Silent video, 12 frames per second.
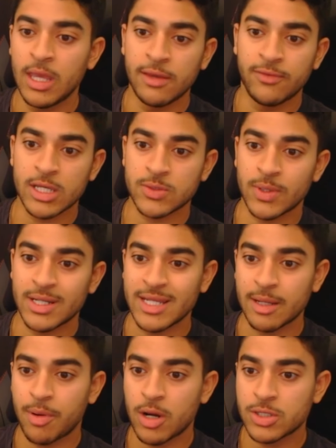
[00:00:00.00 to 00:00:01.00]
If you guys want to
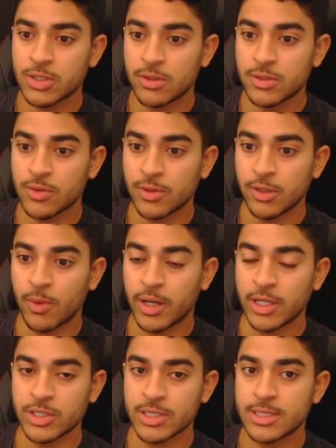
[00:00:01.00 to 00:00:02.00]
take partials or you want
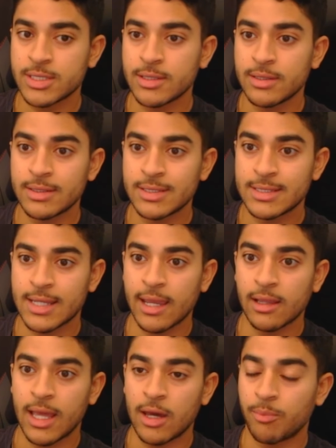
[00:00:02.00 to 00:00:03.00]
to just
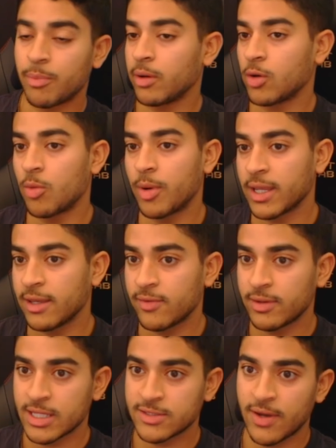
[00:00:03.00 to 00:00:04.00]
scale out, go break
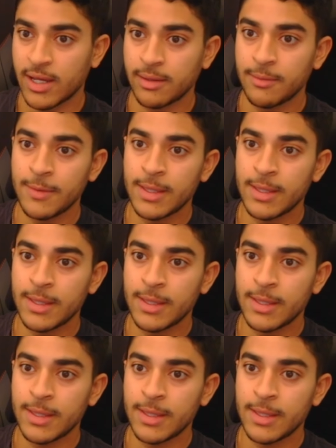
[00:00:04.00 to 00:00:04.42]
even, that's fine.